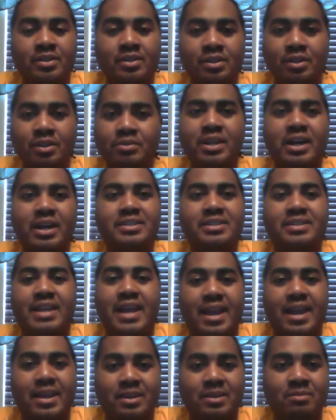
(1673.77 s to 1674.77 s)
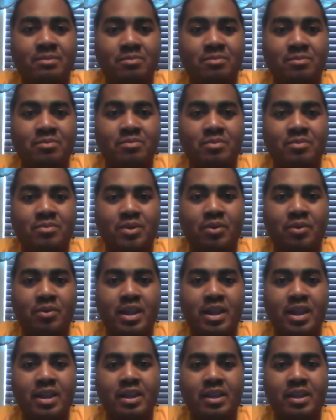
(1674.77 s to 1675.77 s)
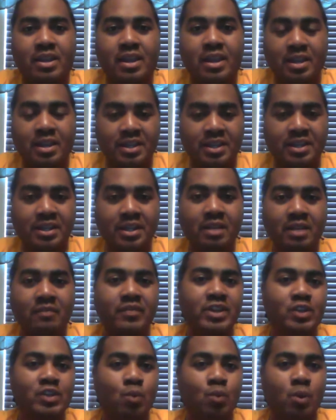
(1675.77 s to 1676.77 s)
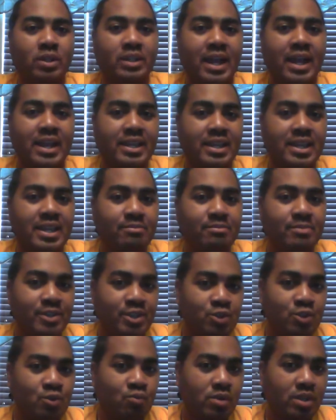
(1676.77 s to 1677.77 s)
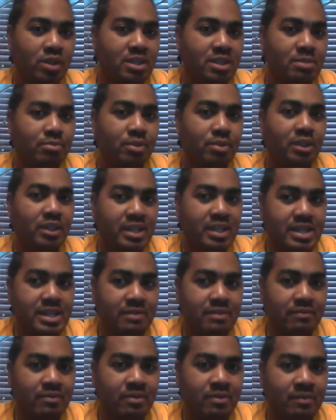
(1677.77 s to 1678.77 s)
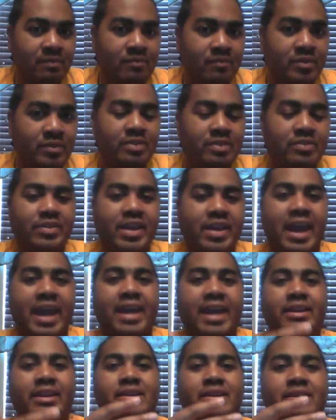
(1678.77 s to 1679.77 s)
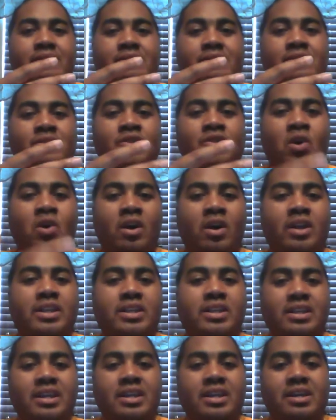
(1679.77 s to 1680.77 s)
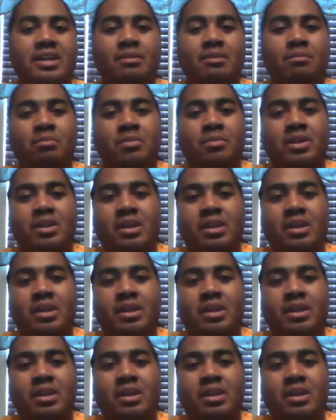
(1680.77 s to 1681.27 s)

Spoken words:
Who does that? Okay? An individual like him, do you really believe that talking to him